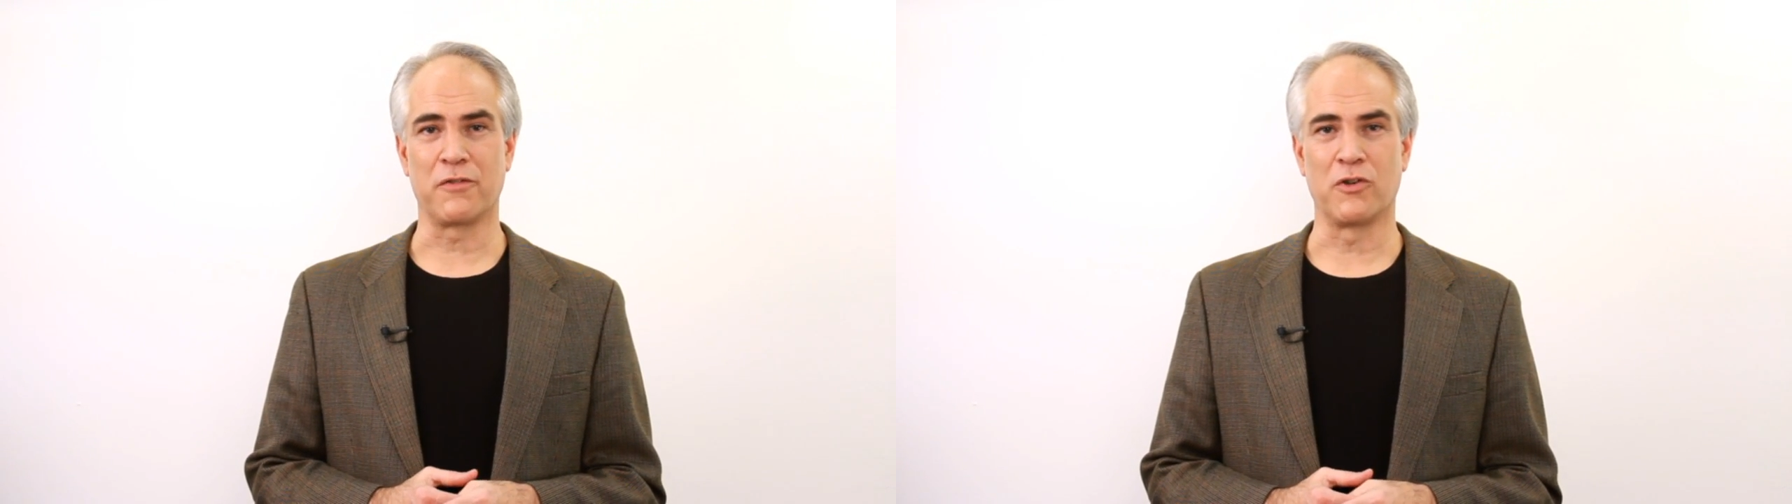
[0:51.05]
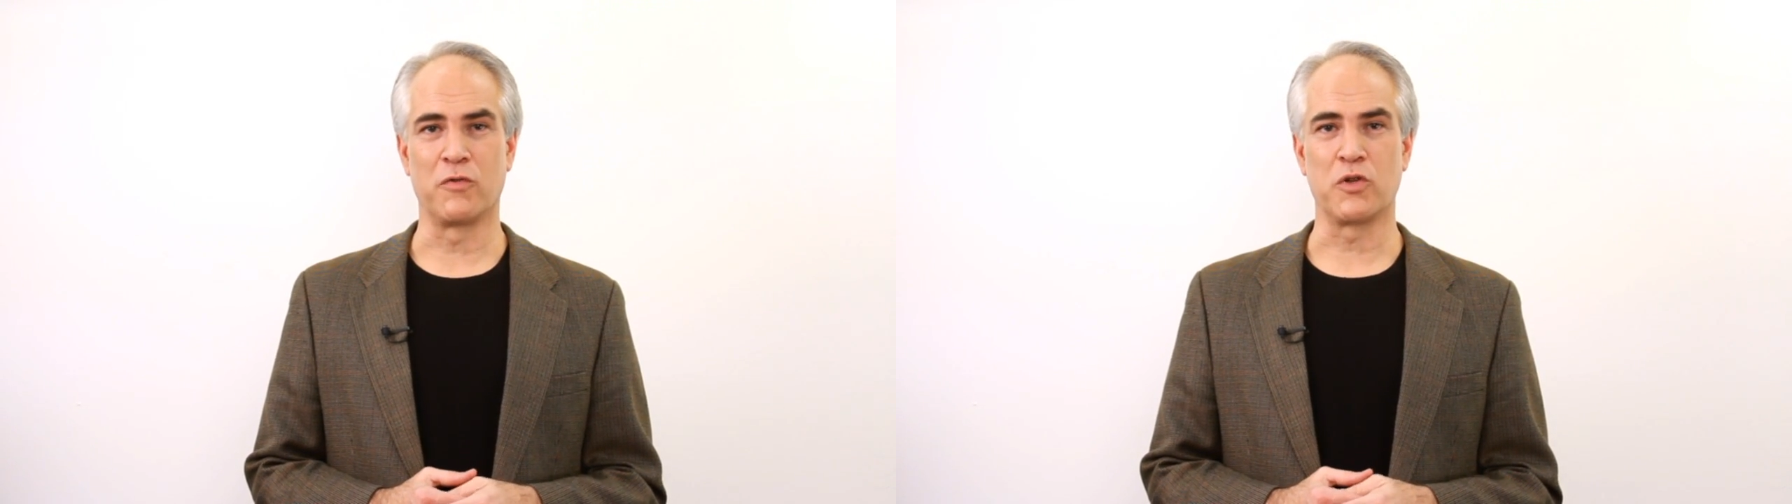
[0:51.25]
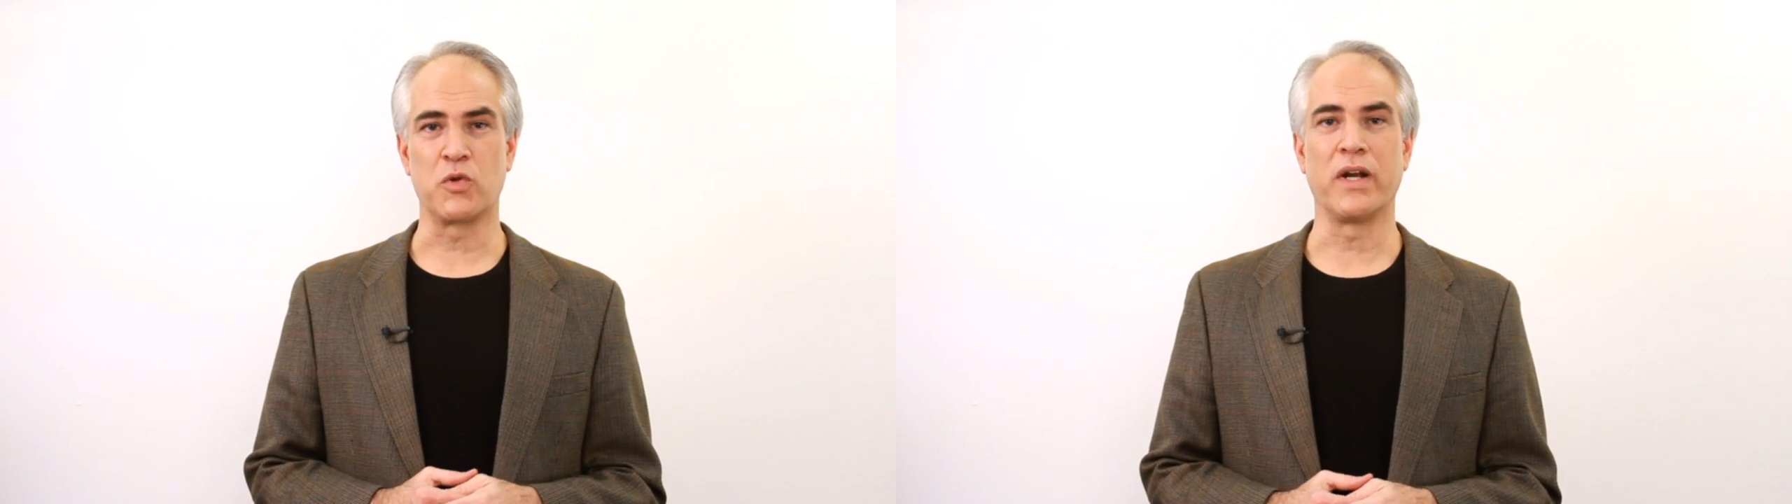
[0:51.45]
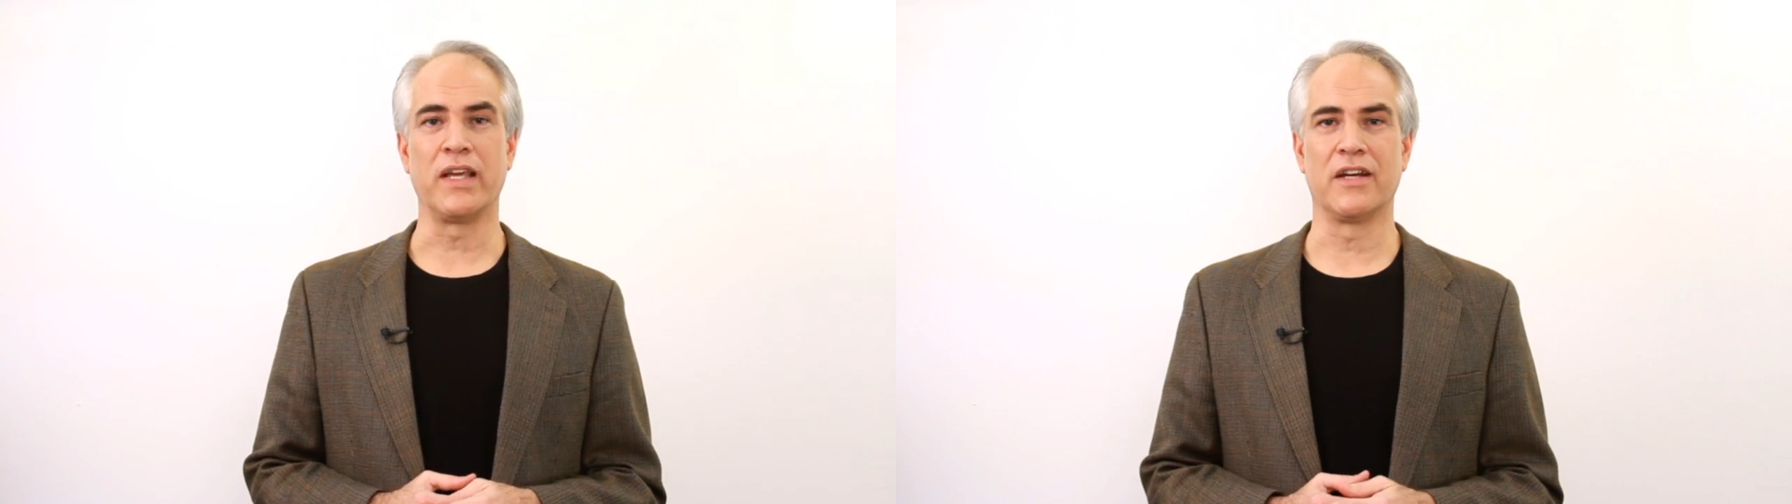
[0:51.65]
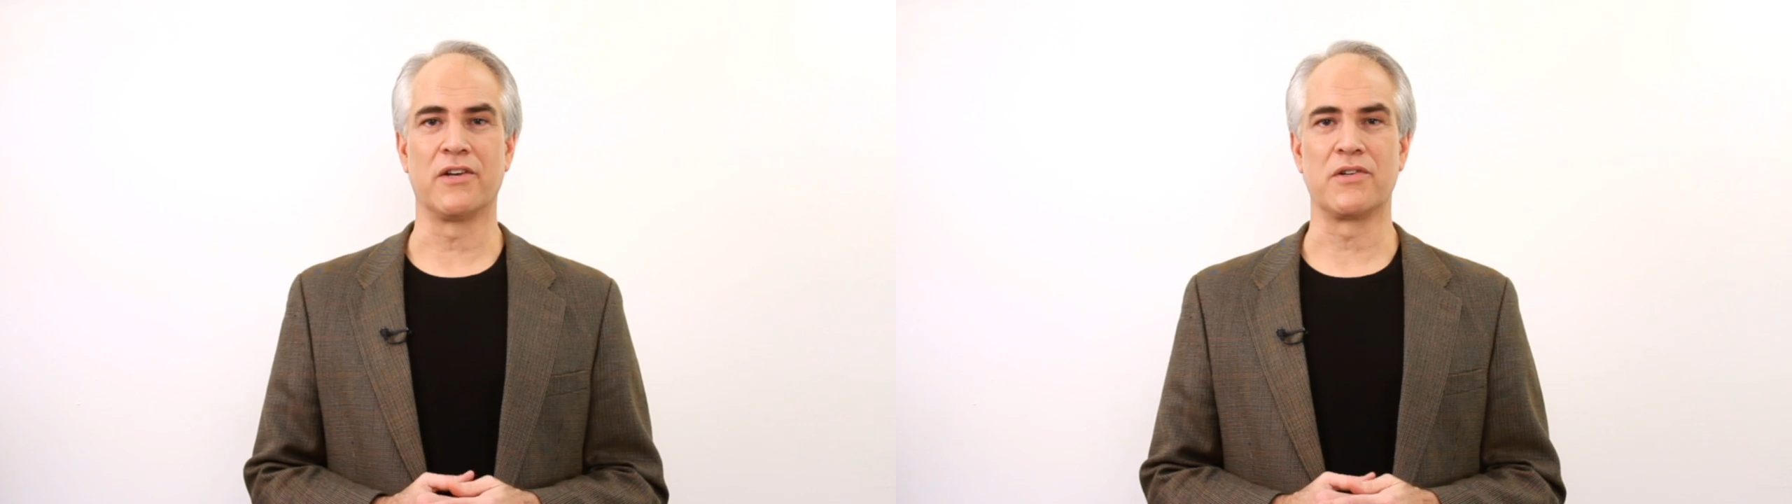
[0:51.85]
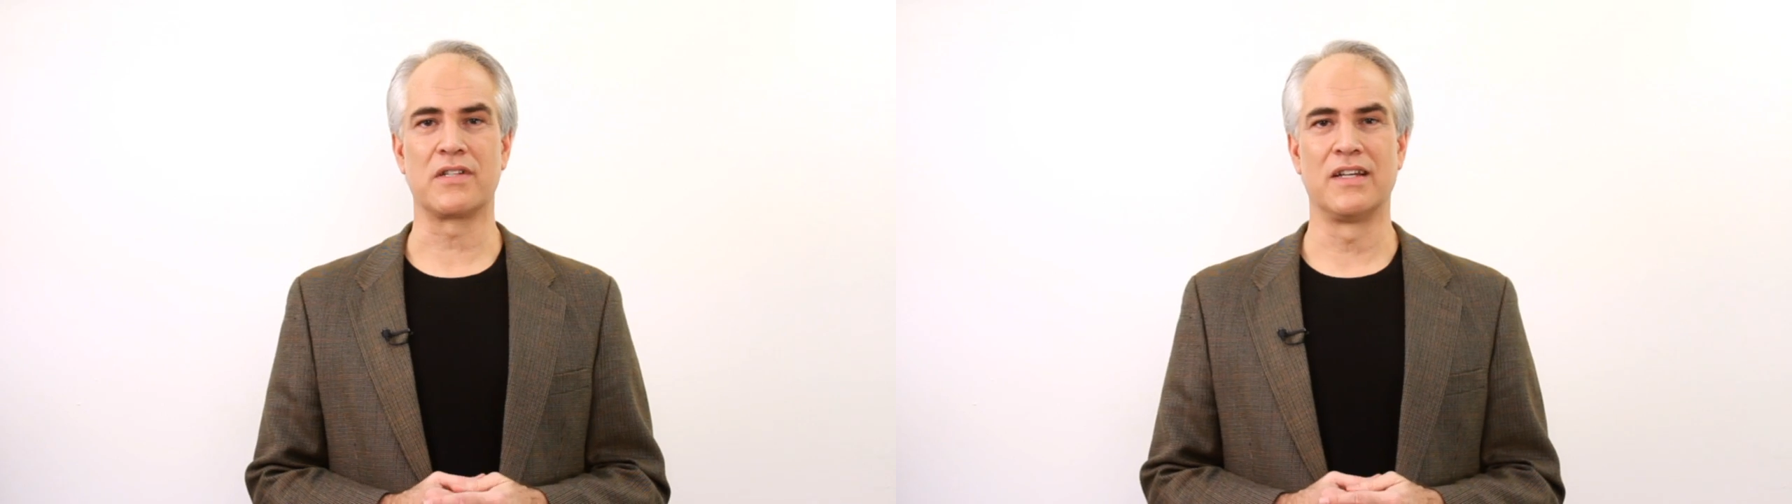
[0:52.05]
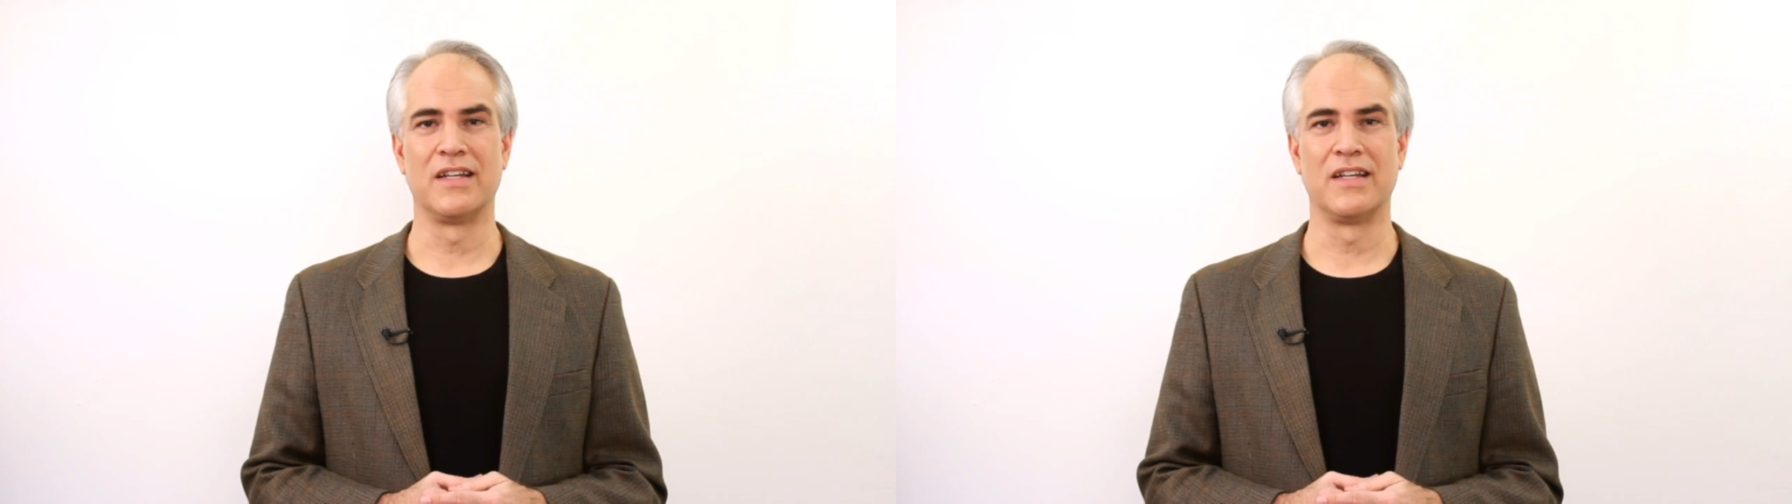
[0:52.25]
for over 20 years,